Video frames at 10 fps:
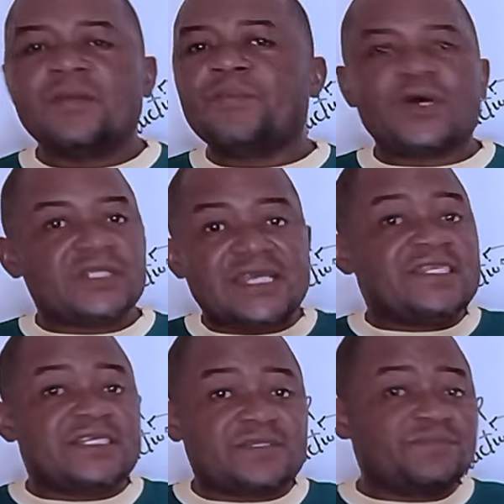but
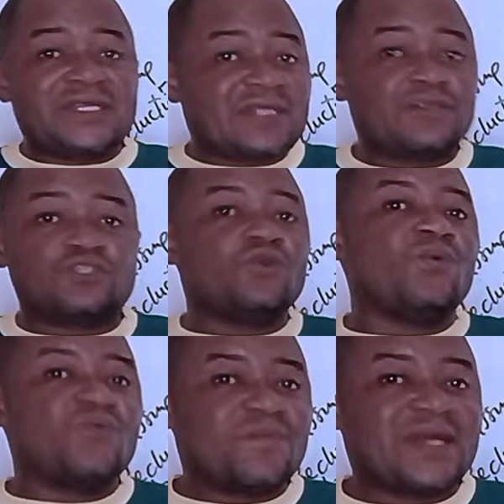there is no
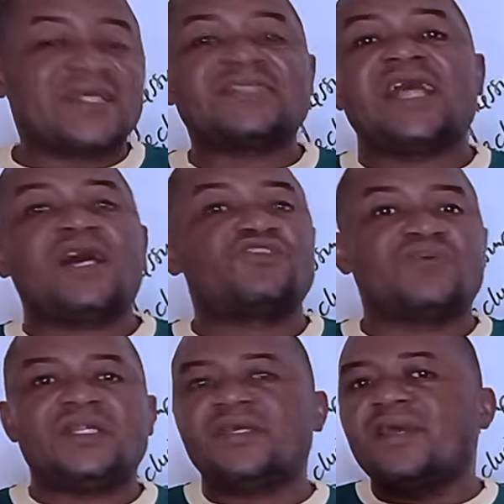woman that is
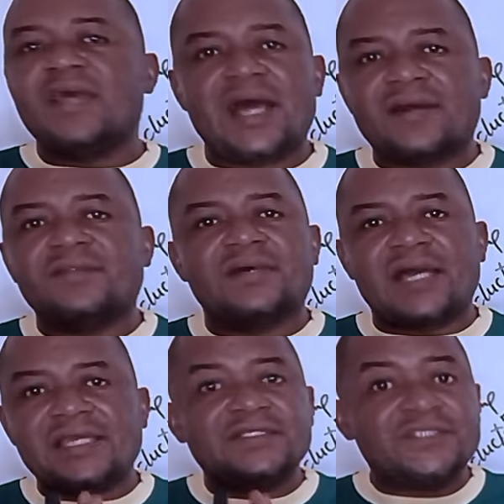actually an
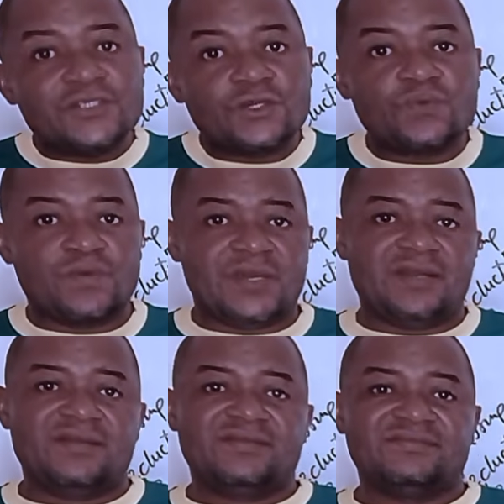ideal woman.